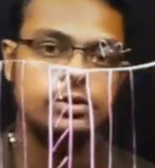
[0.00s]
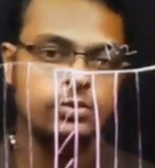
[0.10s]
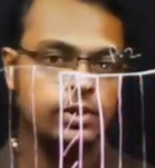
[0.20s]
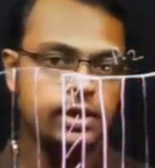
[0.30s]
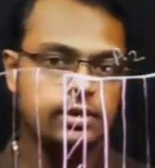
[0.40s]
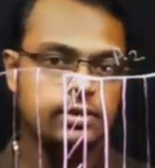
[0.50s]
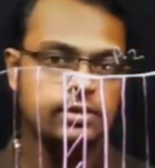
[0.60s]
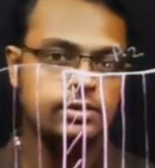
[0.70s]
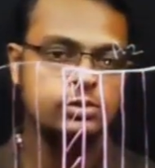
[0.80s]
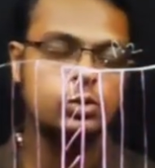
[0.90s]
Okay.
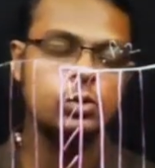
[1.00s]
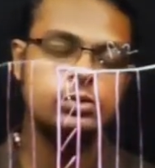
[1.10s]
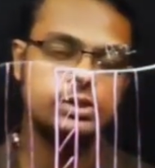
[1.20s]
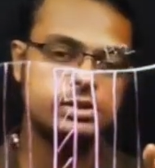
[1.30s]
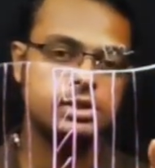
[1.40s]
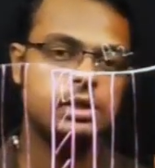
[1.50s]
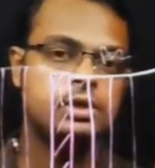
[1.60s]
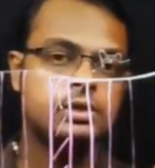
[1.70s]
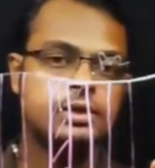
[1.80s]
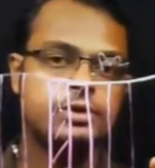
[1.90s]
So just to
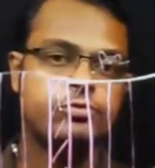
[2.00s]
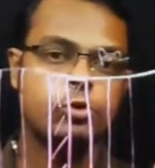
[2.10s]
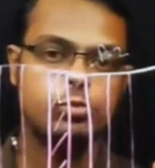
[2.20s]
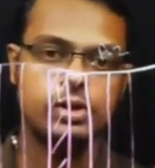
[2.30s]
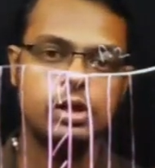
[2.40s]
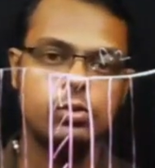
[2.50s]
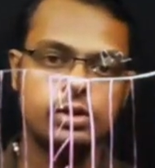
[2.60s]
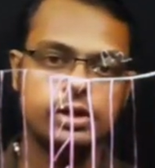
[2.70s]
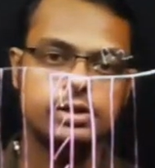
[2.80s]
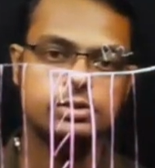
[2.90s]
learn that formula only,